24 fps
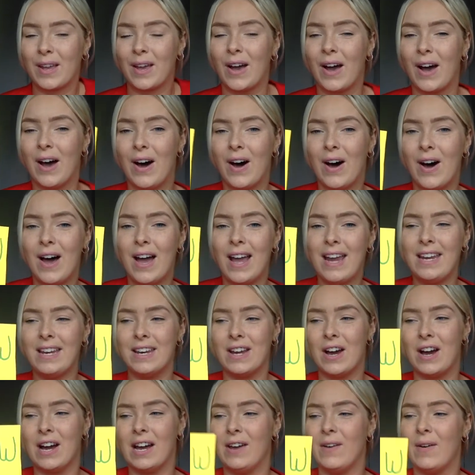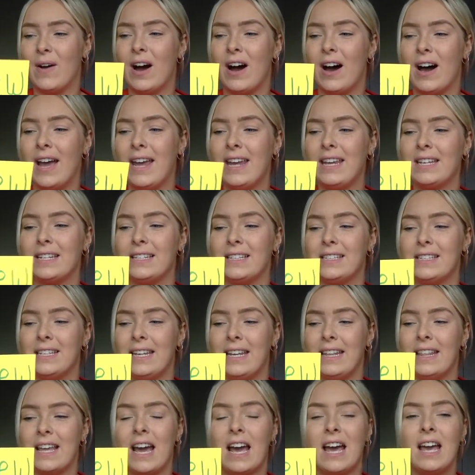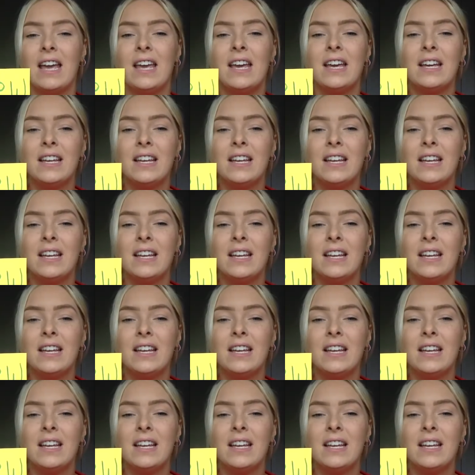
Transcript: I know, I can see the